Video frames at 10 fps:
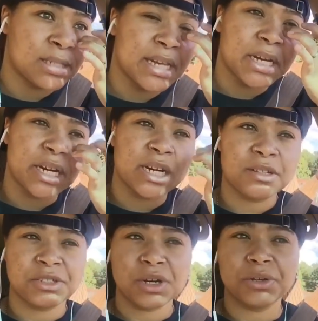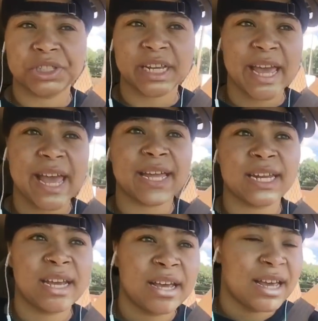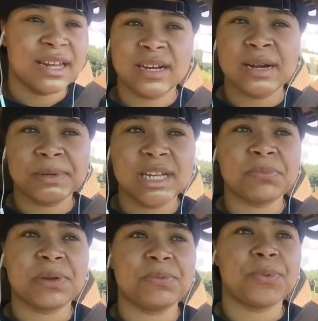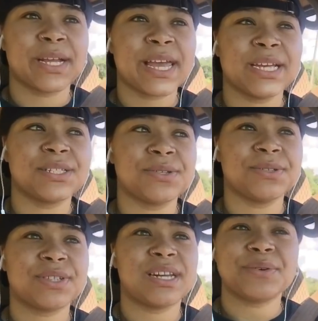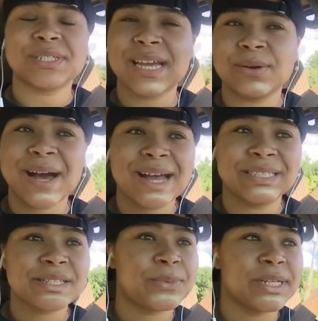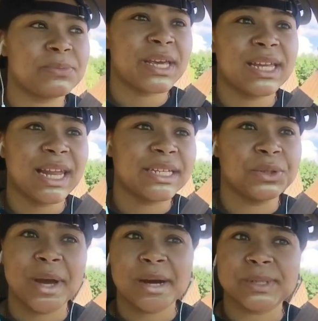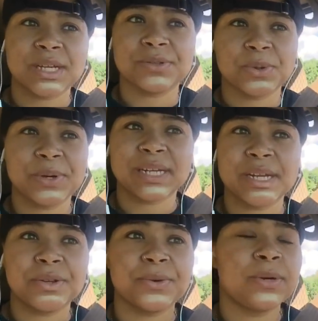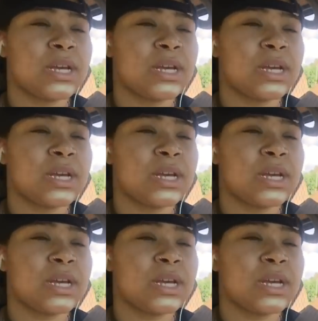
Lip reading: City Girls, Doja Cat, and a couple other people were canceled. And I was like, well, I just went to bed like 2 hours ago, so what they do?